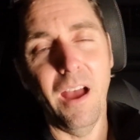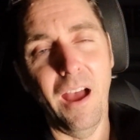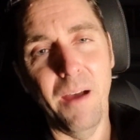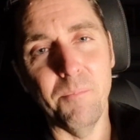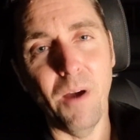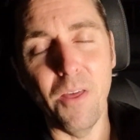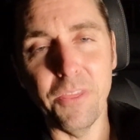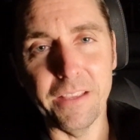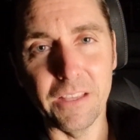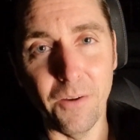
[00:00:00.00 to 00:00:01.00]
I
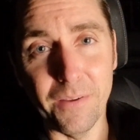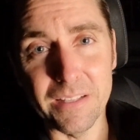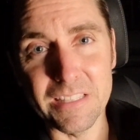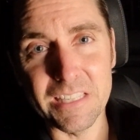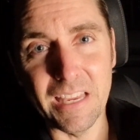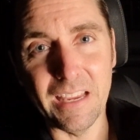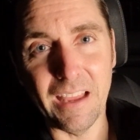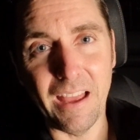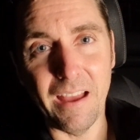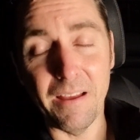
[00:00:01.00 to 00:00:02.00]
think going and seeing